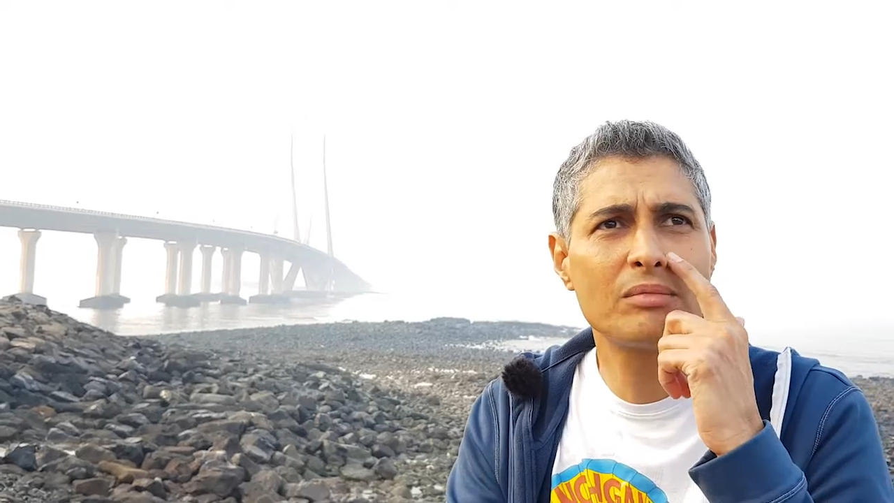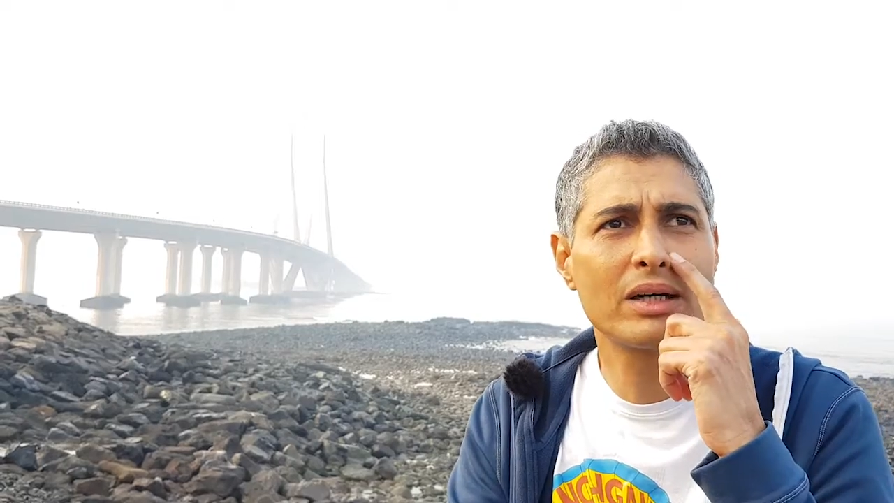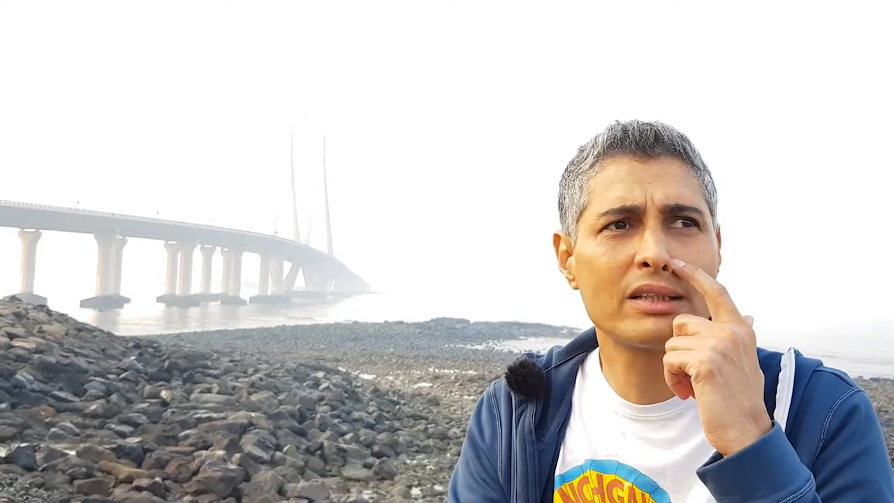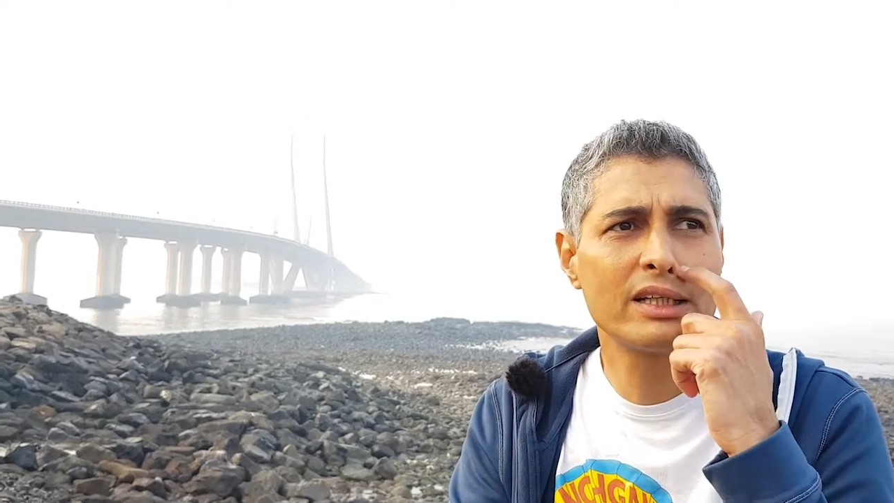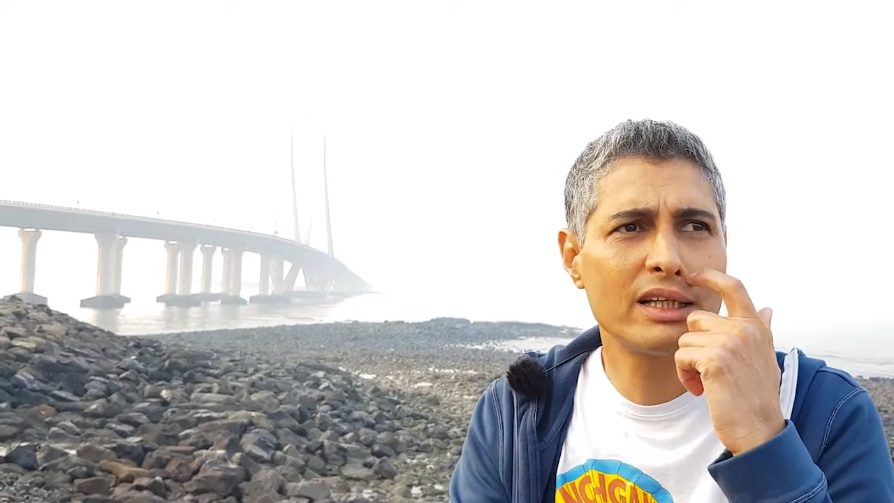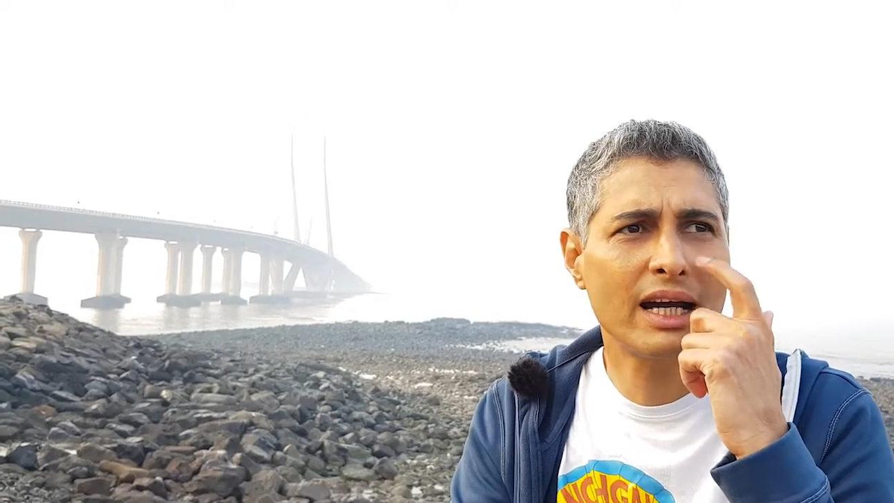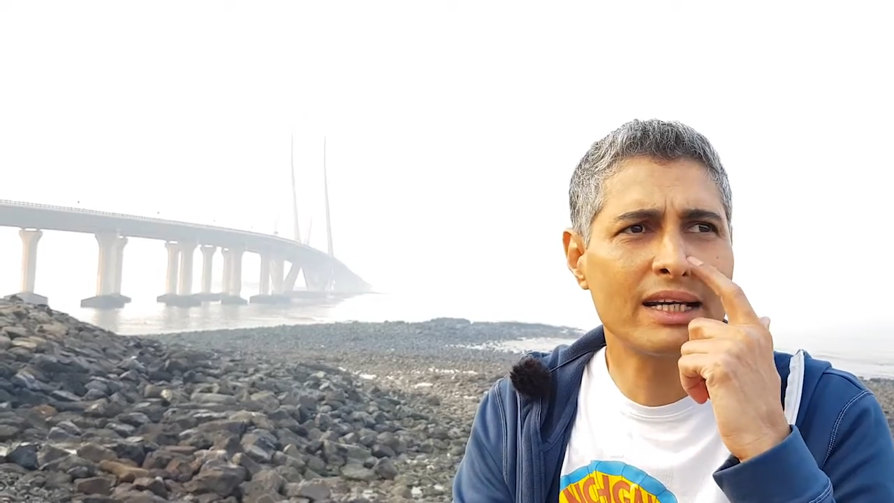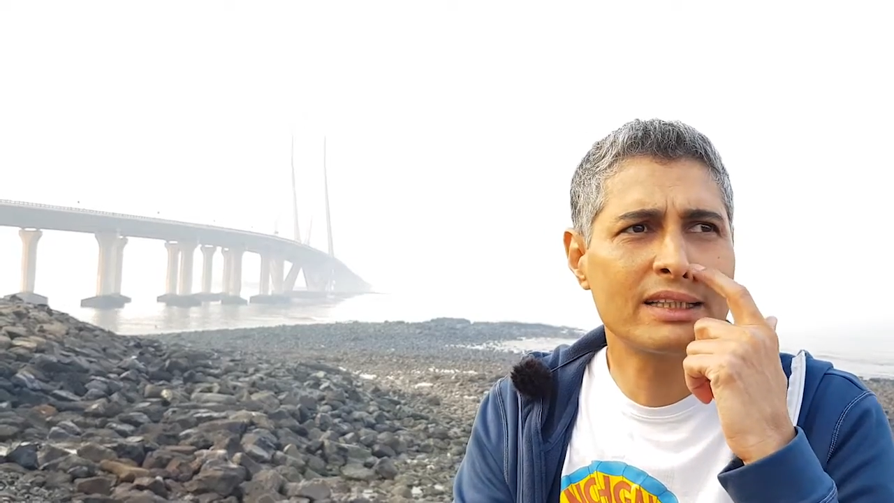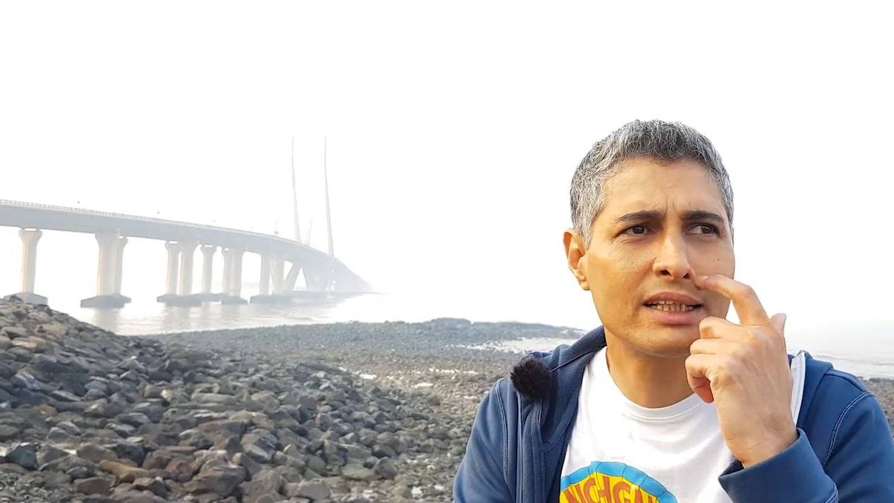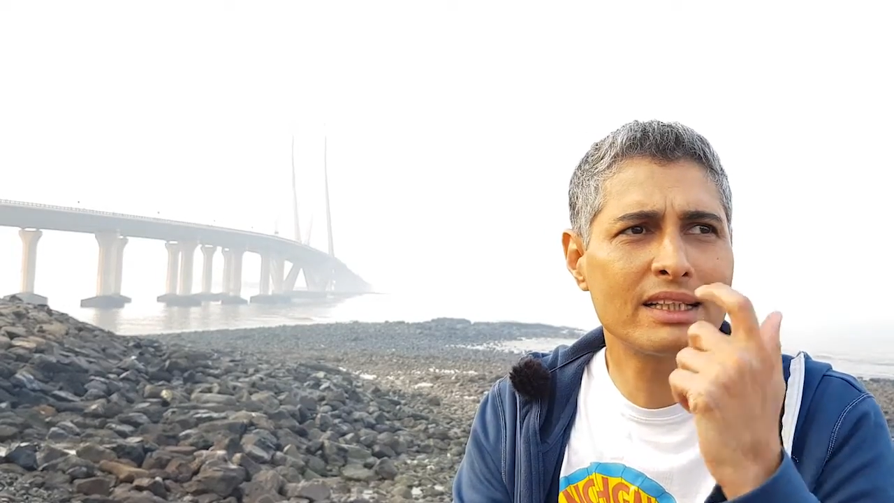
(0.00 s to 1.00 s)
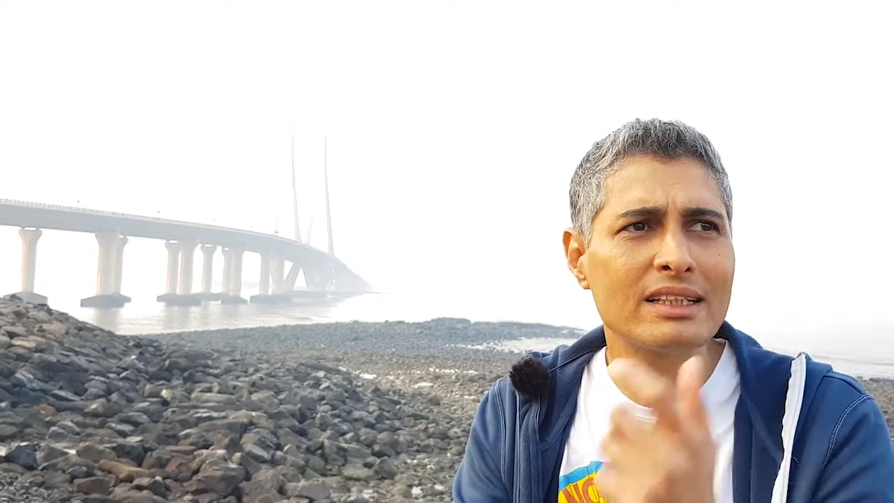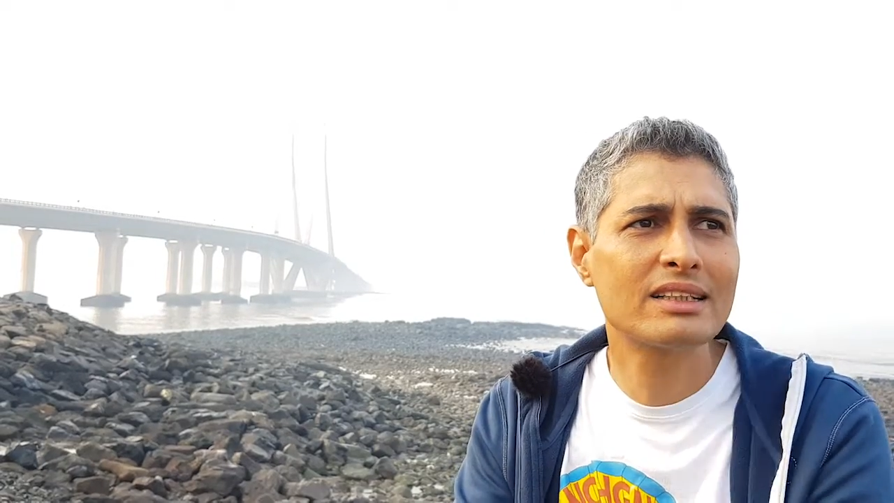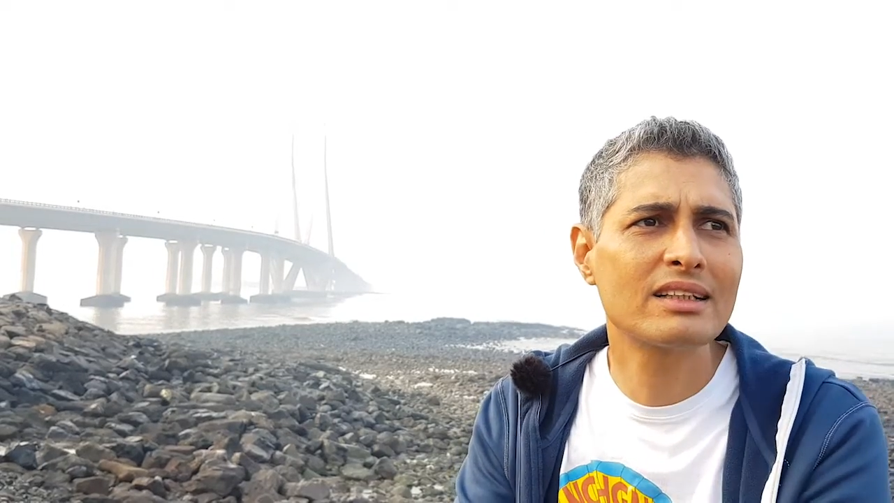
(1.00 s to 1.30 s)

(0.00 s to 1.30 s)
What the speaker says: Badri. I think